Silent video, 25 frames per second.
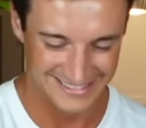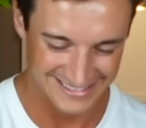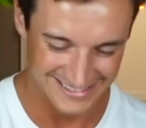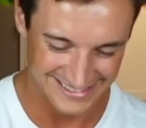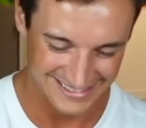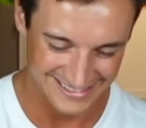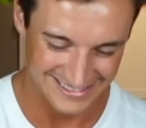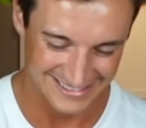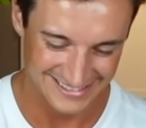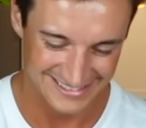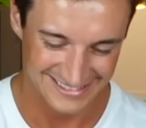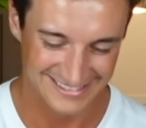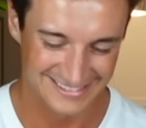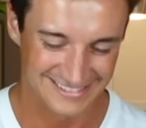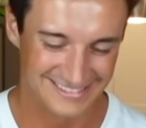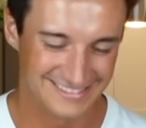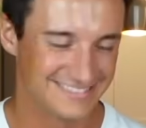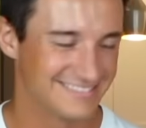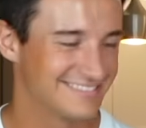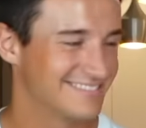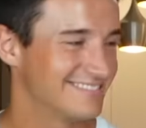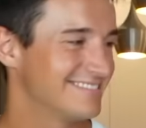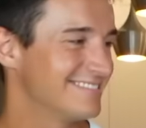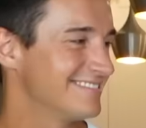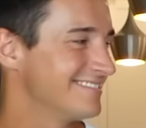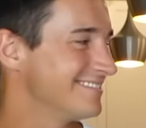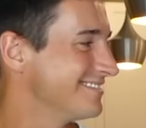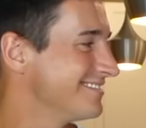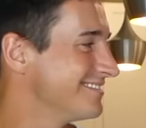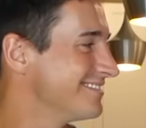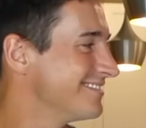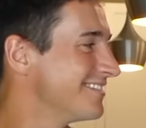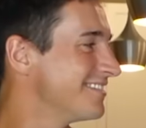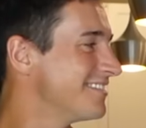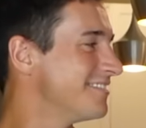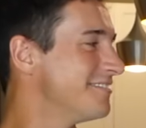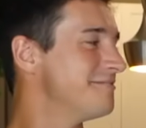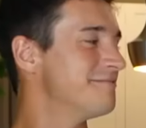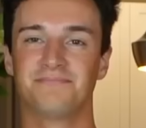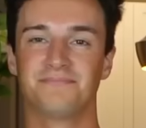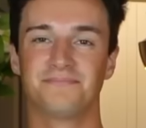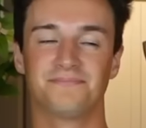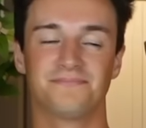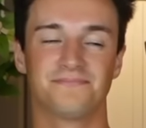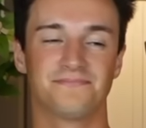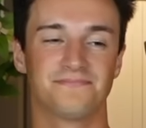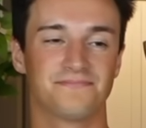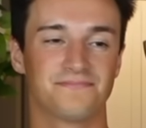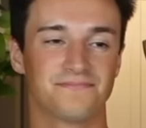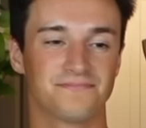
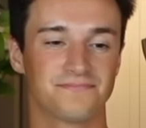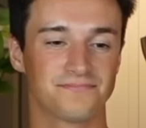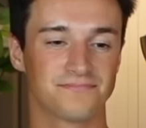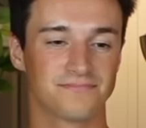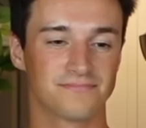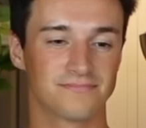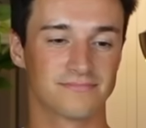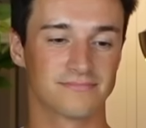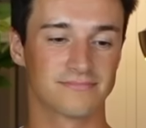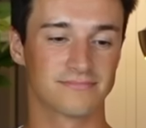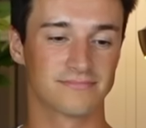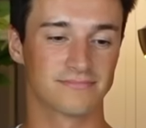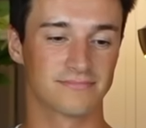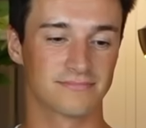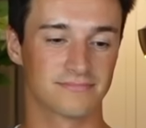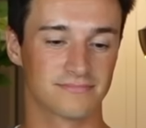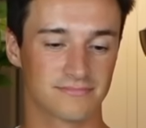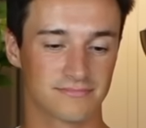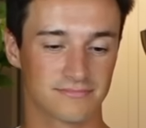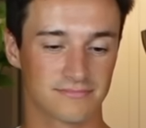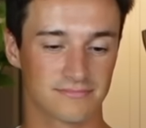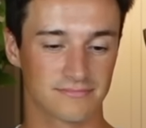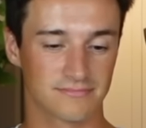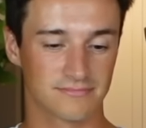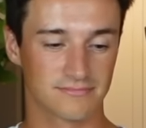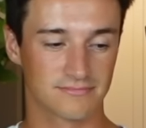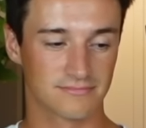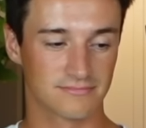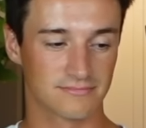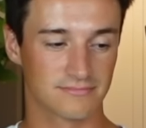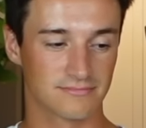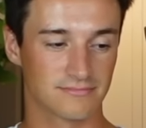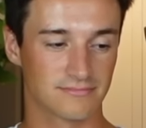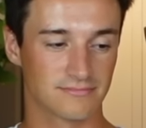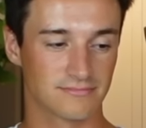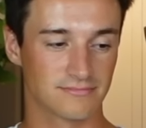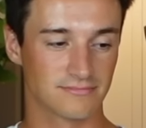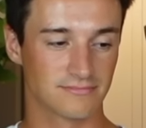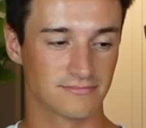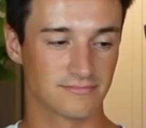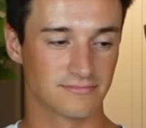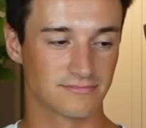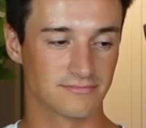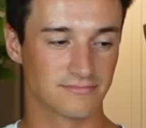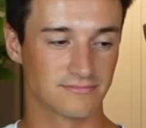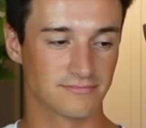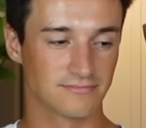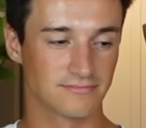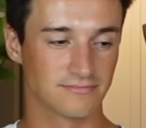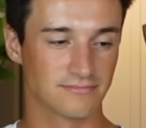
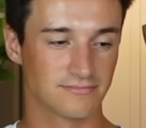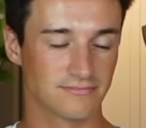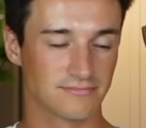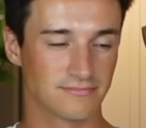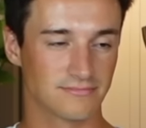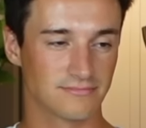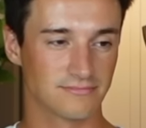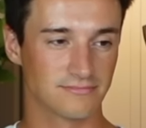The person shown says nothing.